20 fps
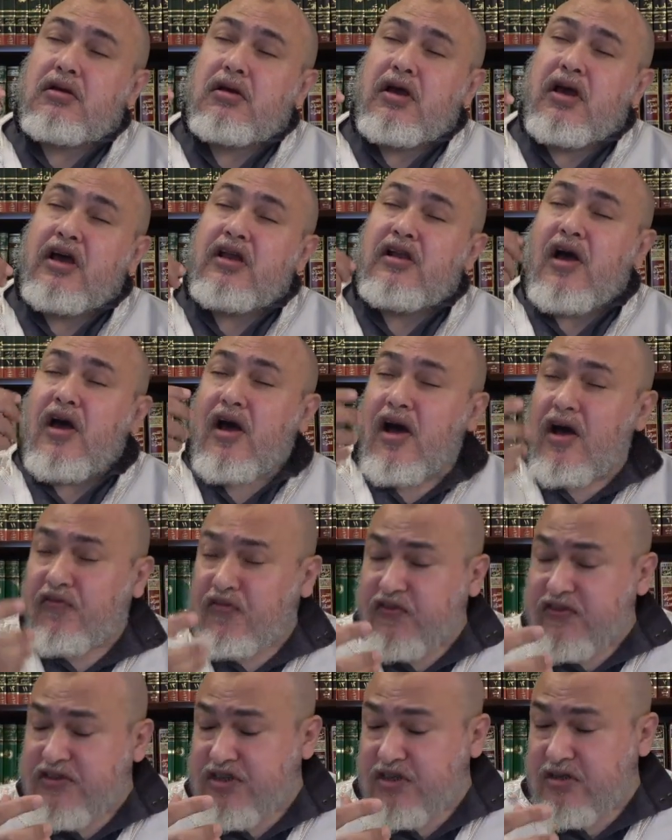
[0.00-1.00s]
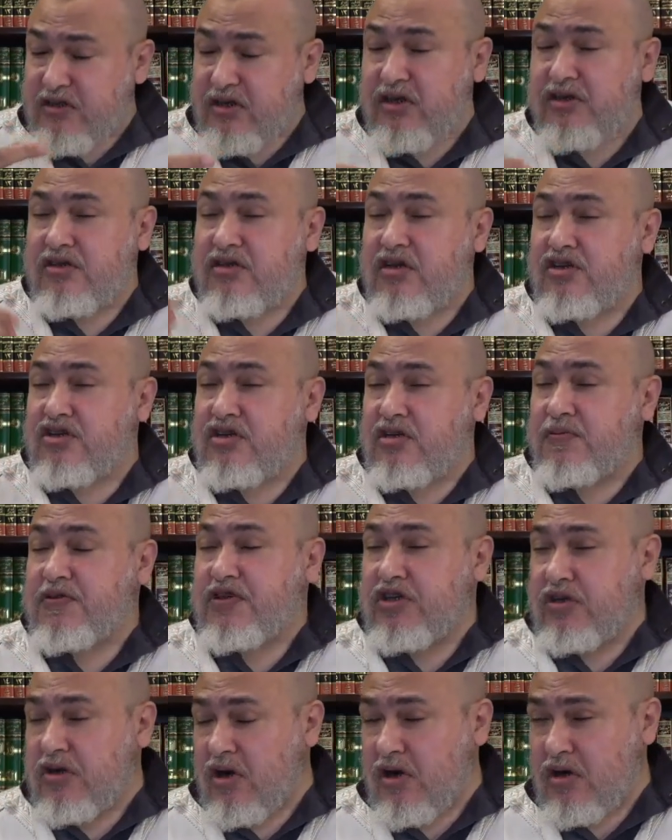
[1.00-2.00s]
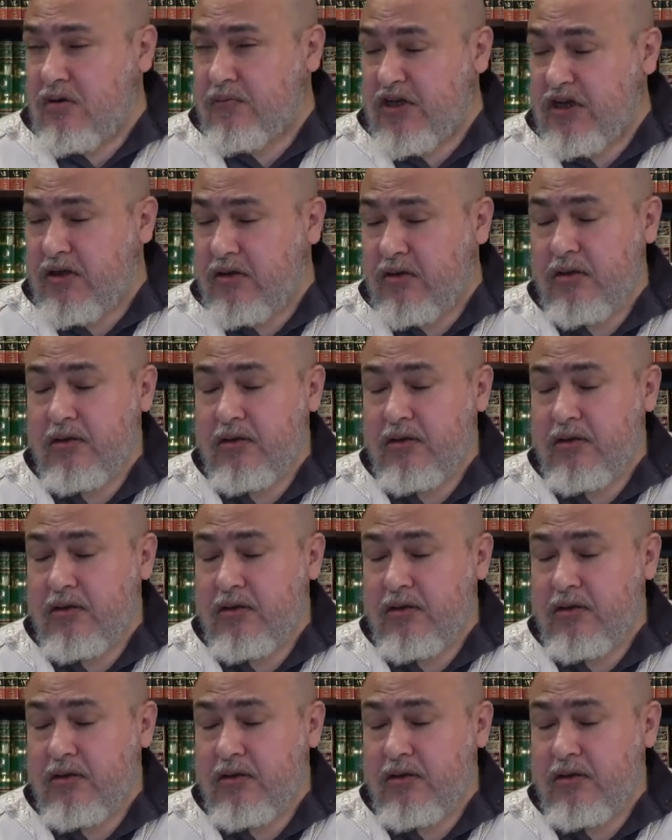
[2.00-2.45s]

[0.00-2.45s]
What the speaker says: an officer in the Egyptian army,